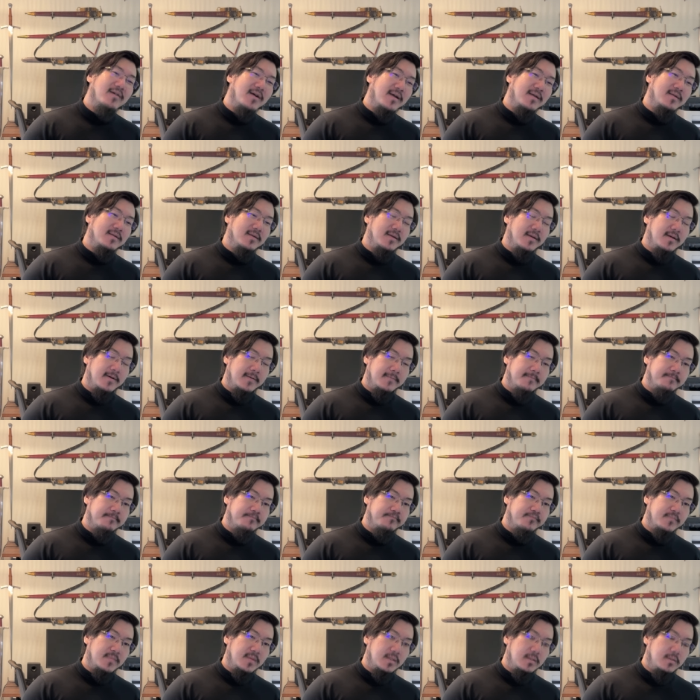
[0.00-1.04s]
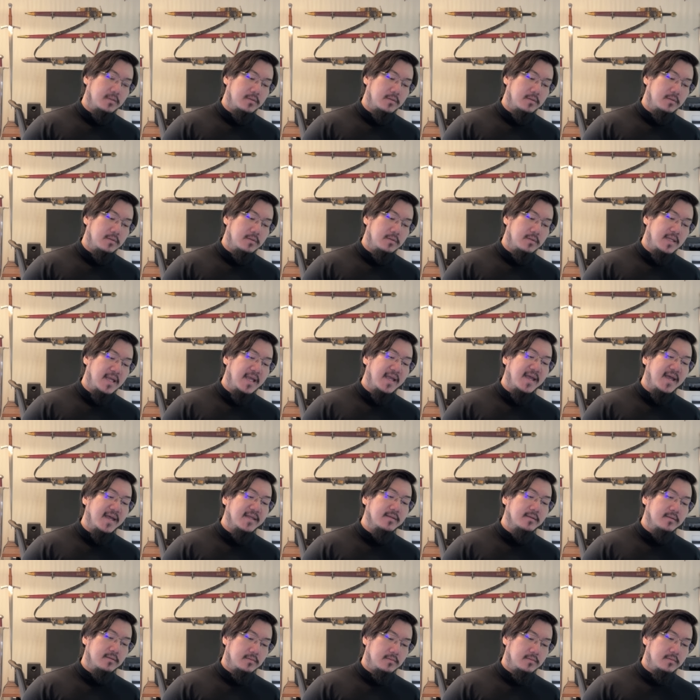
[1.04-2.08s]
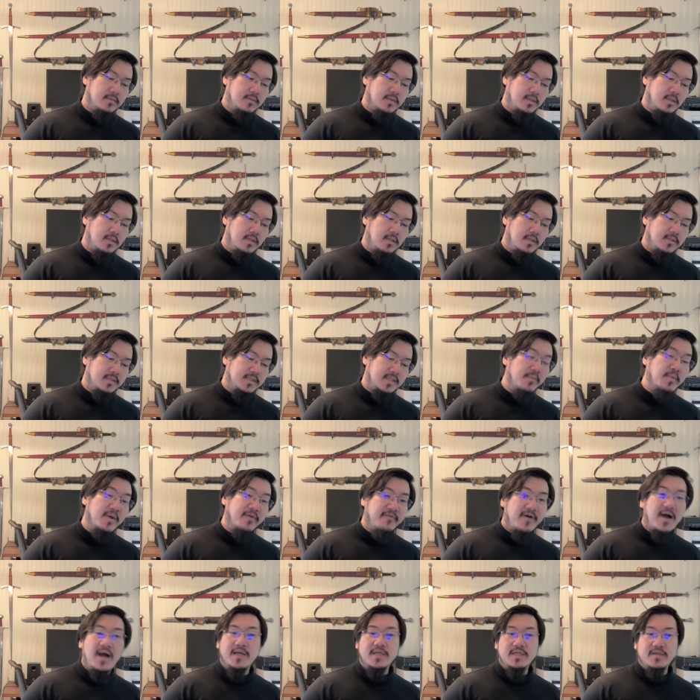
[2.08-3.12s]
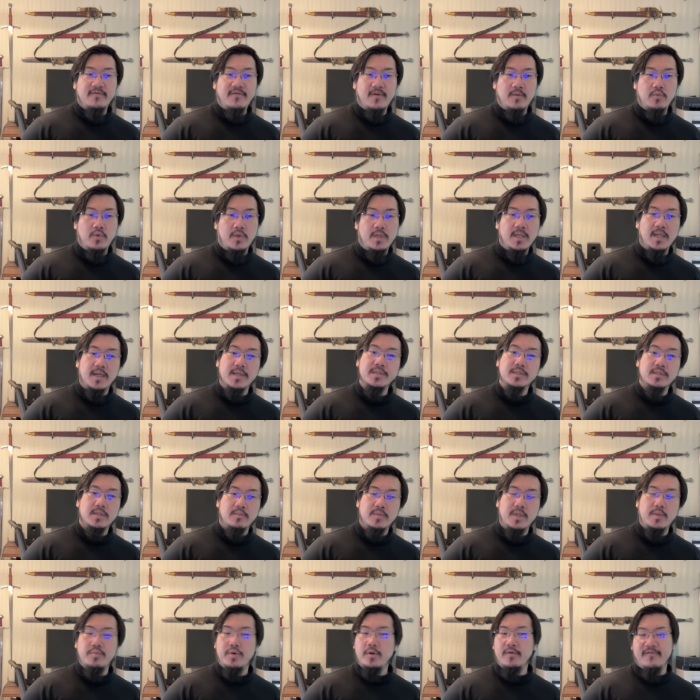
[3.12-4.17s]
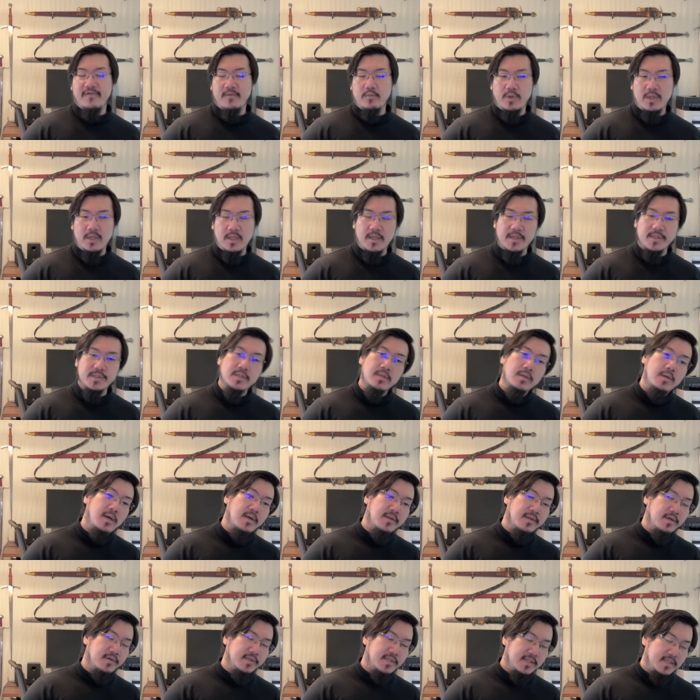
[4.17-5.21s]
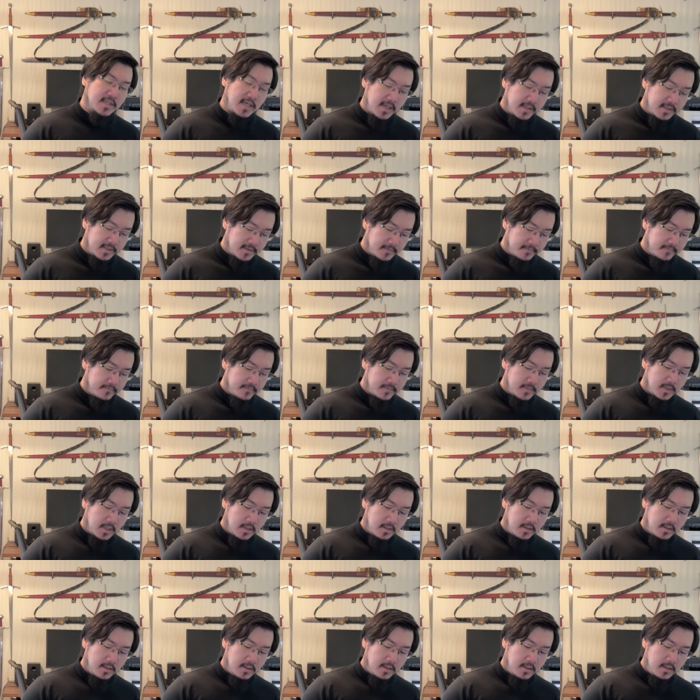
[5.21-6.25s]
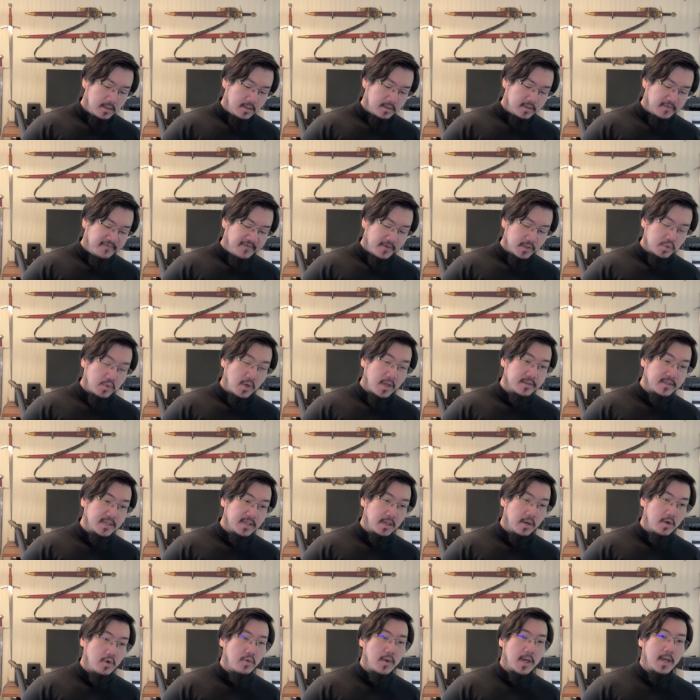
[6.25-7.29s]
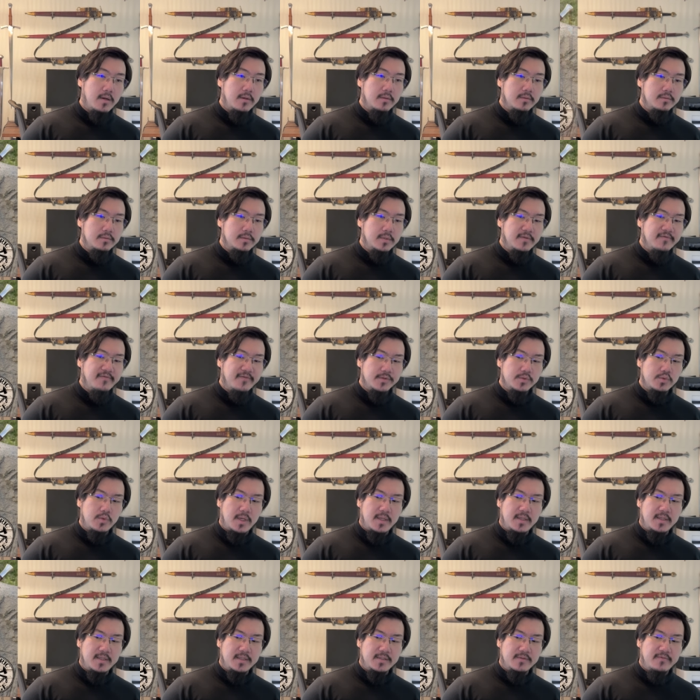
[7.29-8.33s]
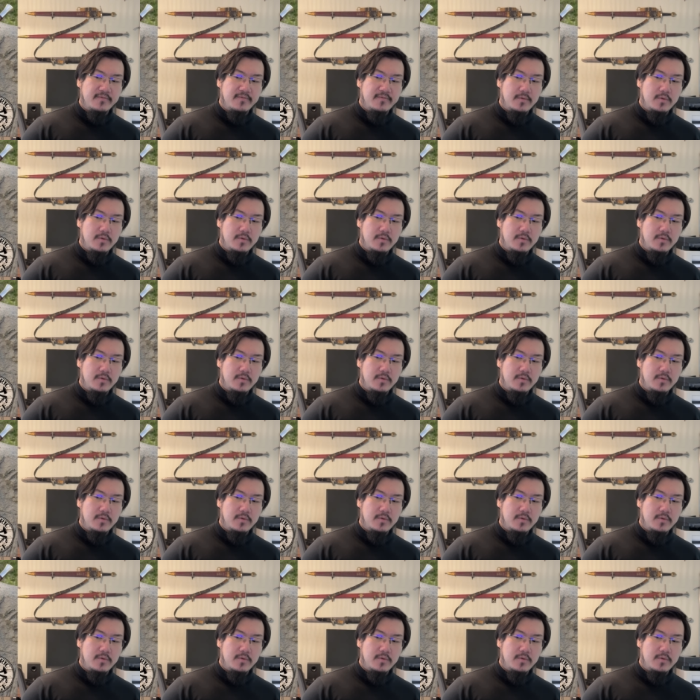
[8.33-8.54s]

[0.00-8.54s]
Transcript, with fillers: right? Um, they get some advice from Windlass, some input from Windlass on their designs. The first one didn't go well. The first one is